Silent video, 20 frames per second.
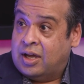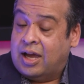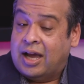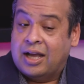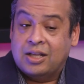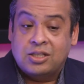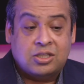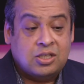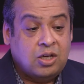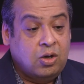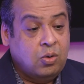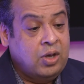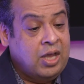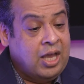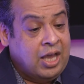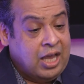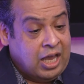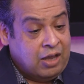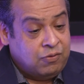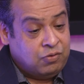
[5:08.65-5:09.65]
And so
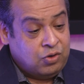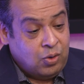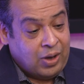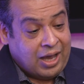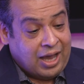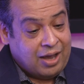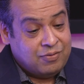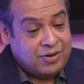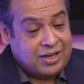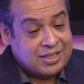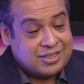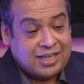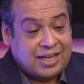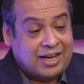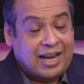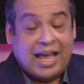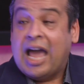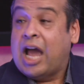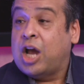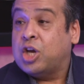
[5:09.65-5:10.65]
if you have, let's say,
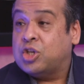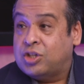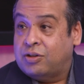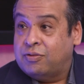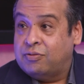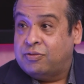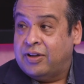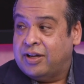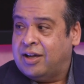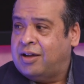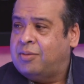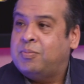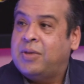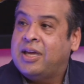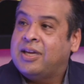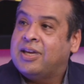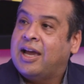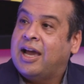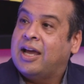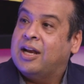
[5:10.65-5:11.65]
an action figure,
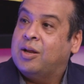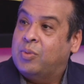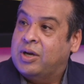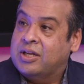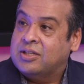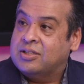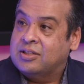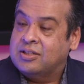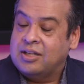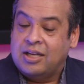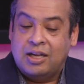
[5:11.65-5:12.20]
make it animated.